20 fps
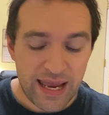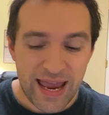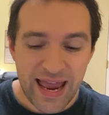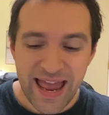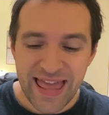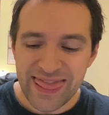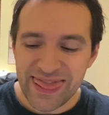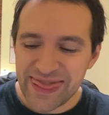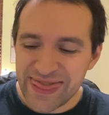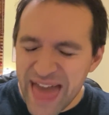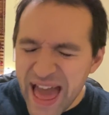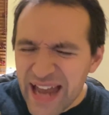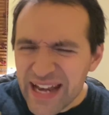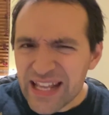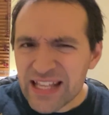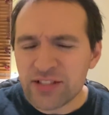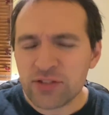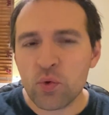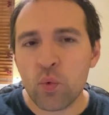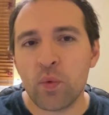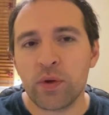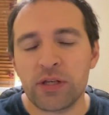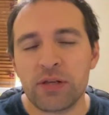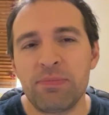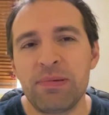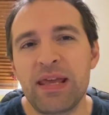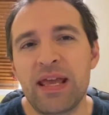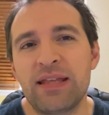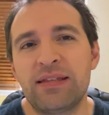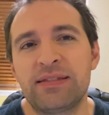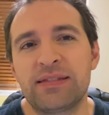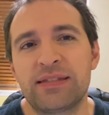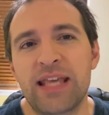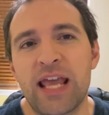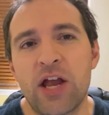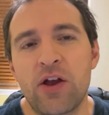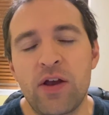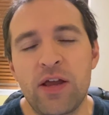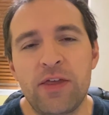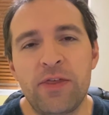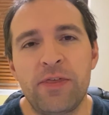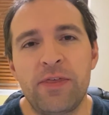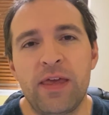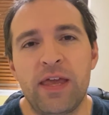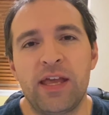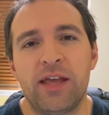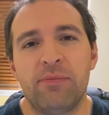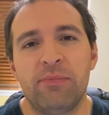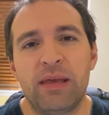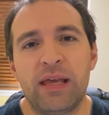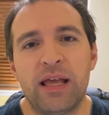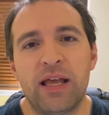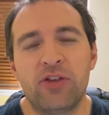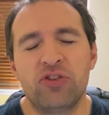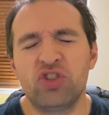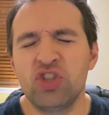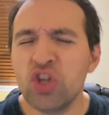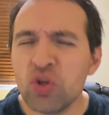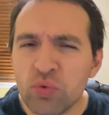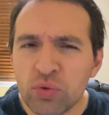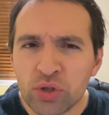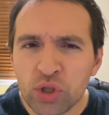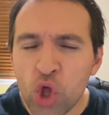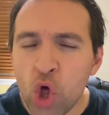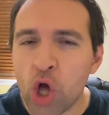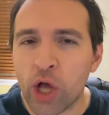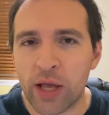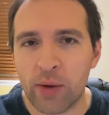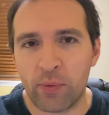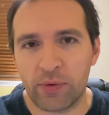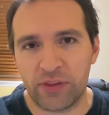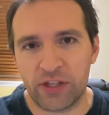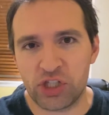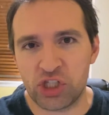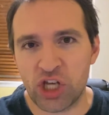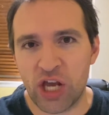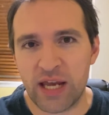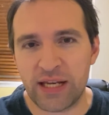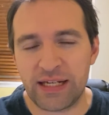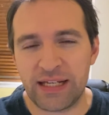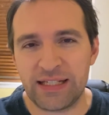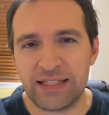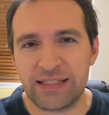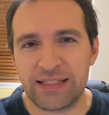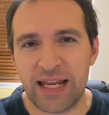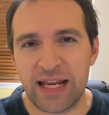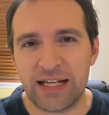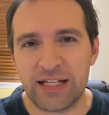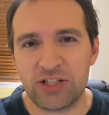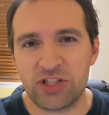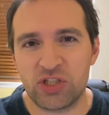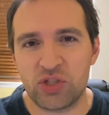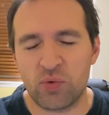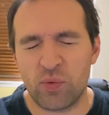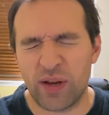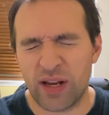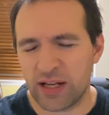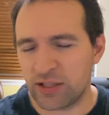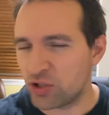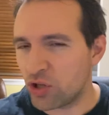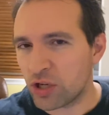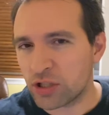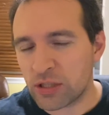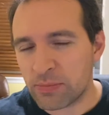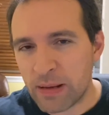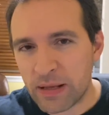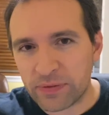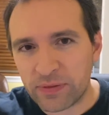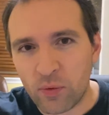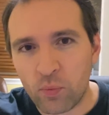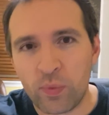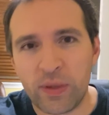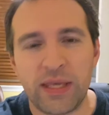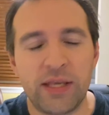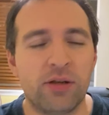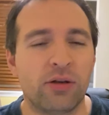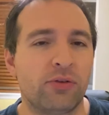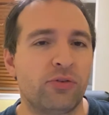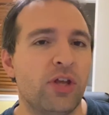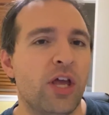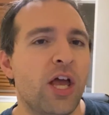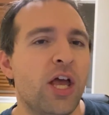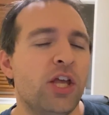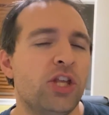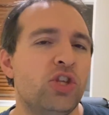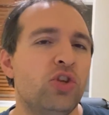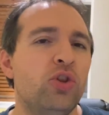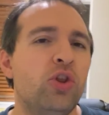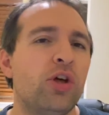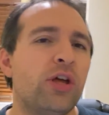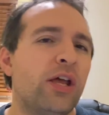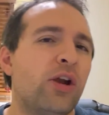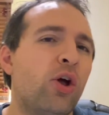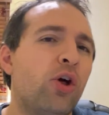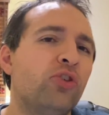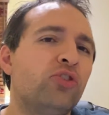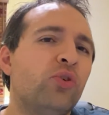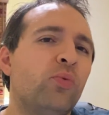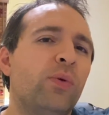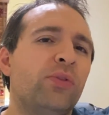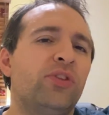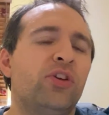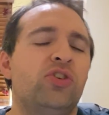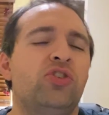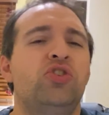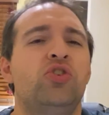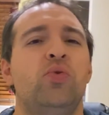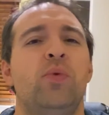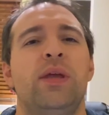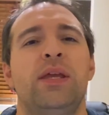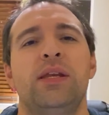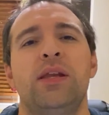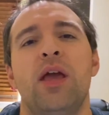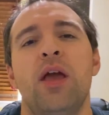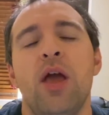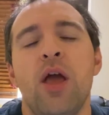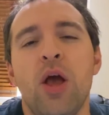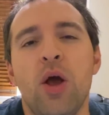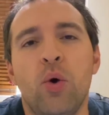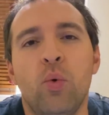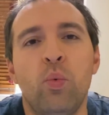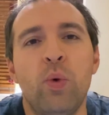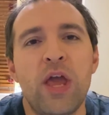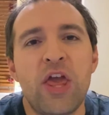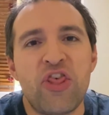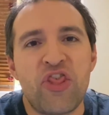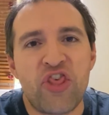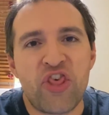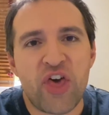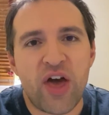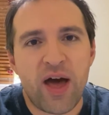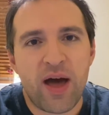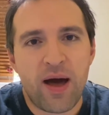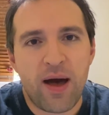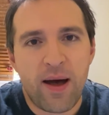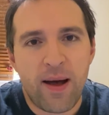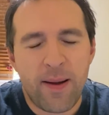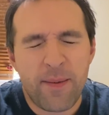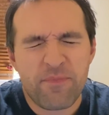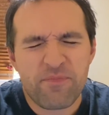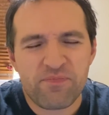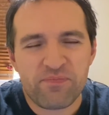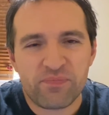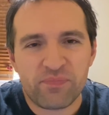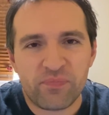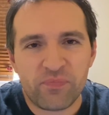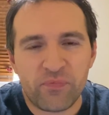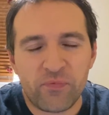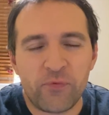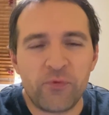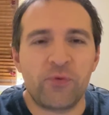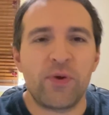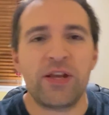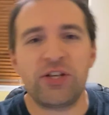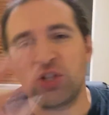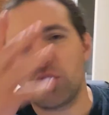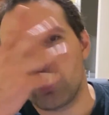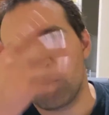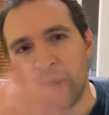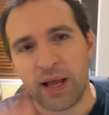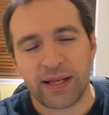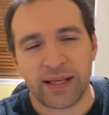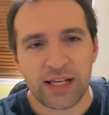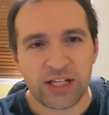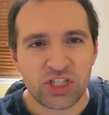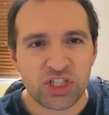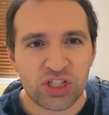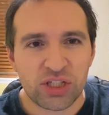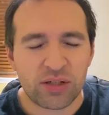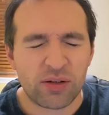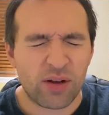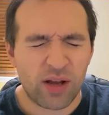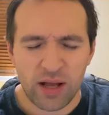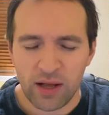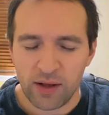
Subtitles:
And that is going to be a scary thing, because you look at what the Chinese state is doing. I talked about the Uyghurs. You look at also what they're doing with facial recognition